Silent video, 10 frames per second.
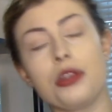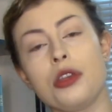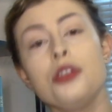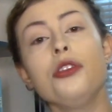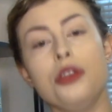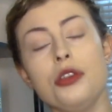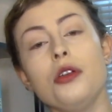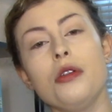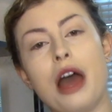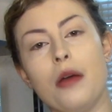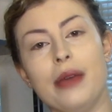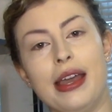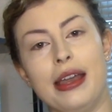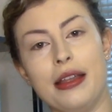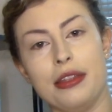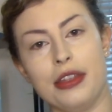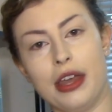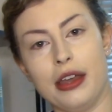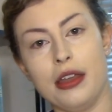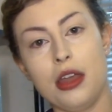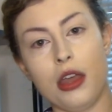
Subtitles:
you that way that